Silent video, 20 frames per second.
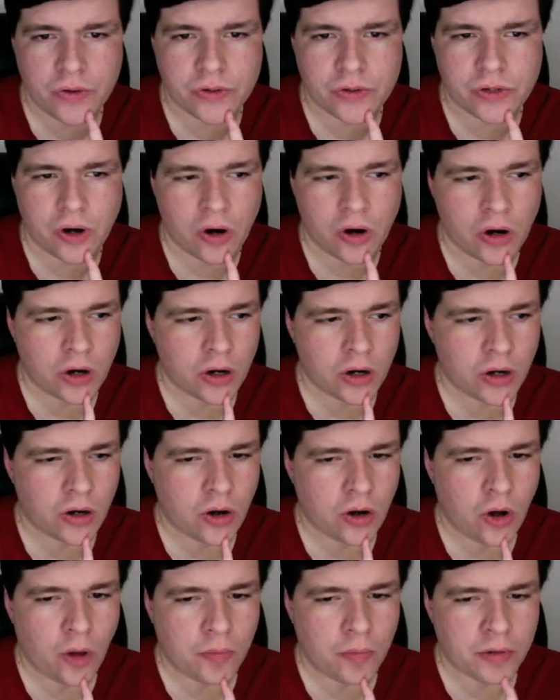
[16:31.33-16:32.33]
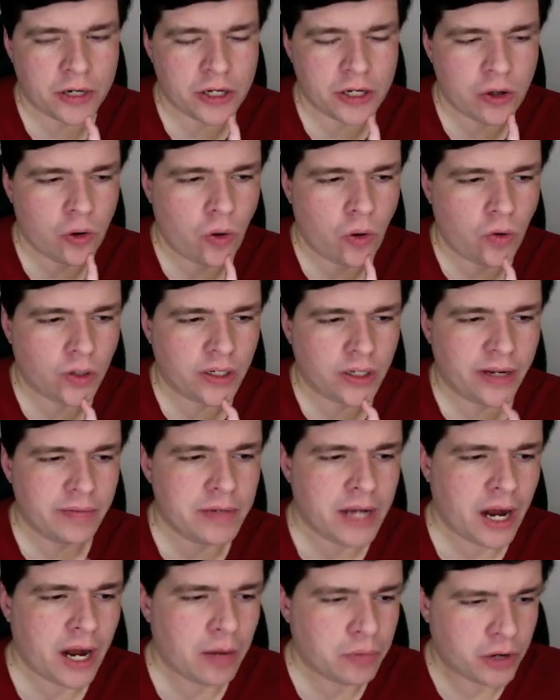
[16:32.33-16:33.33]
are all pretty old and they've
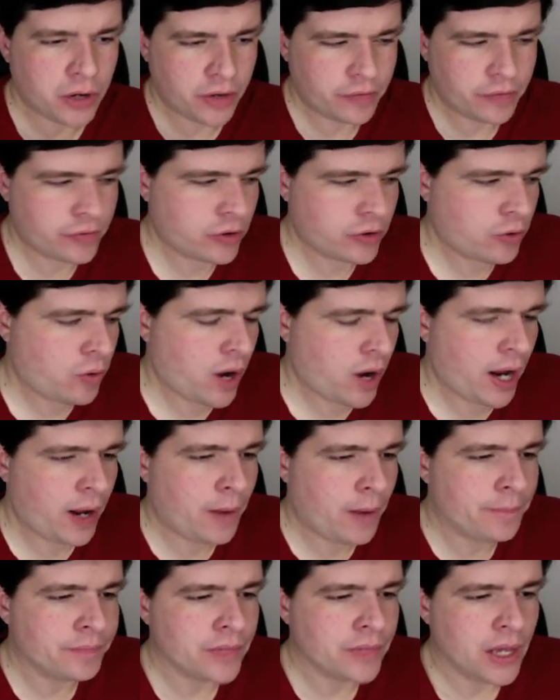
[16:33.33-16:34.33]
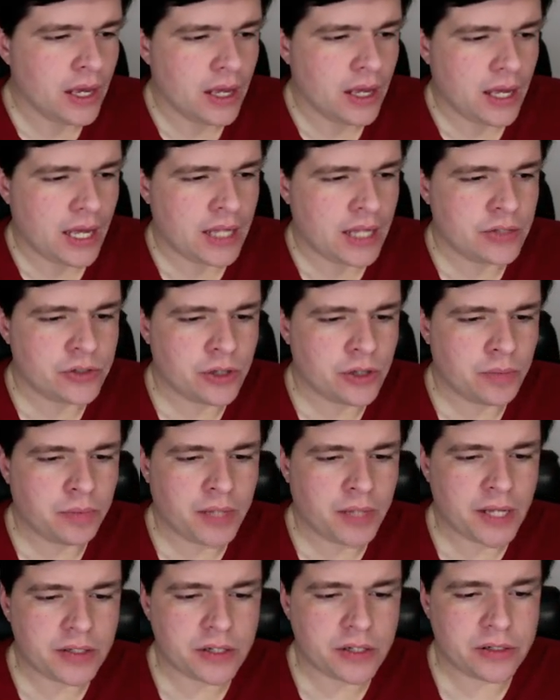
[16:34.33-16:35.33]
been out of print for a while. In some
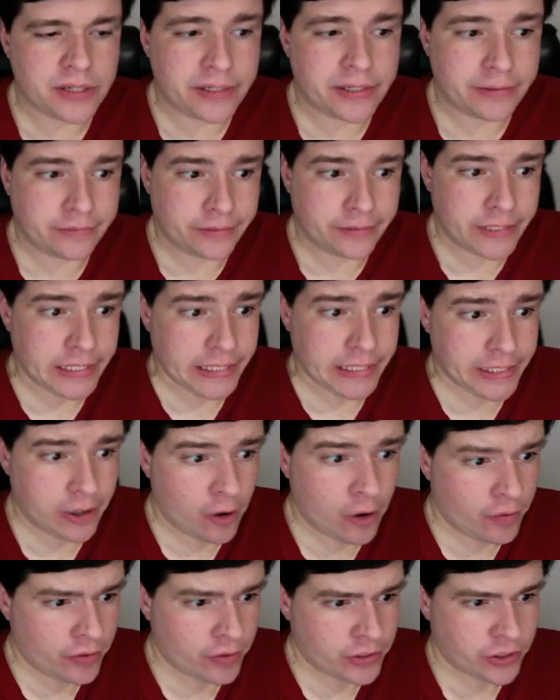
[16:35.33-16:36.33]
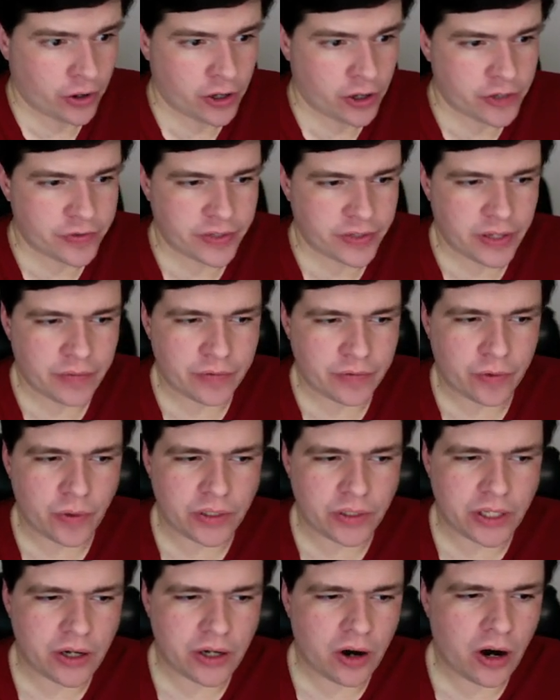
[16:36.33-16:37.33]
places, like really overcharged for them for
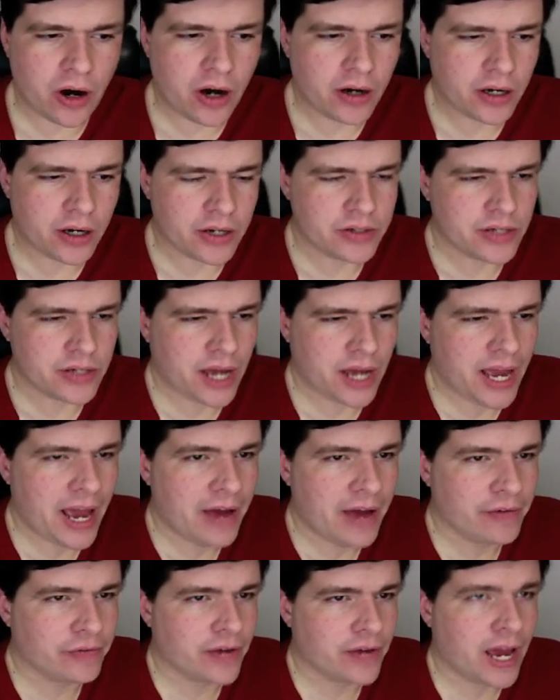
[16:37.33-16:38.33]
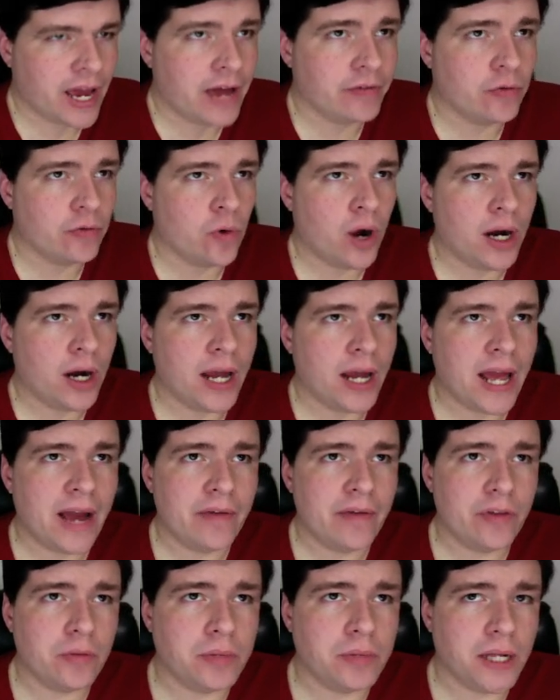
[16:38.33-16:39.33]
what they are. Because I have
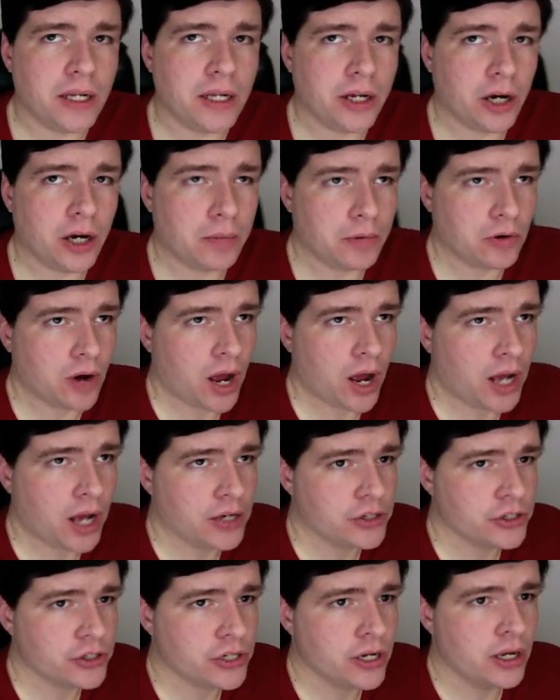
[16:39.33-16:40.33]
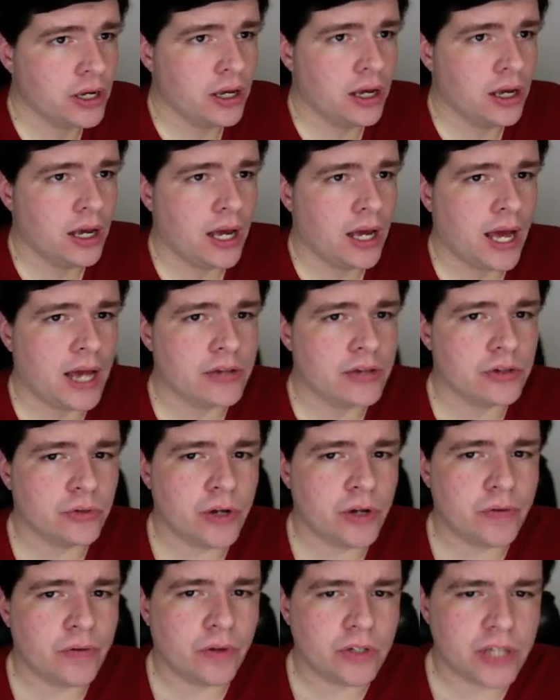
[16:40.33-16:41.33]
the Blade Liger Mirage as a
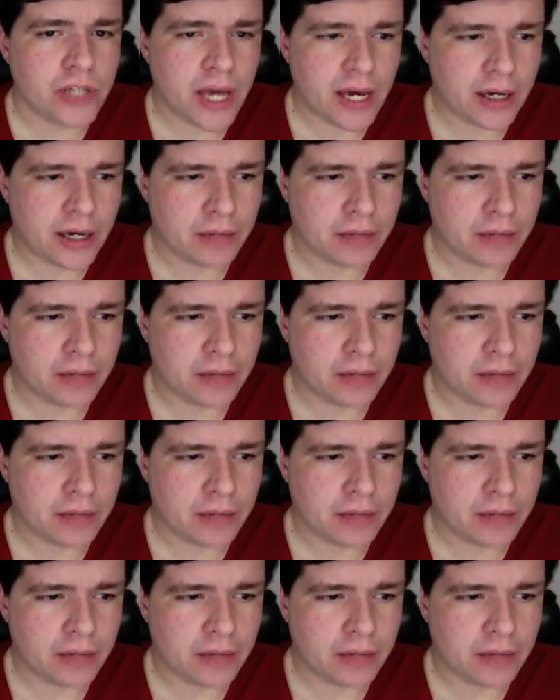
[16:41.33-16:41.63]
Revoltech,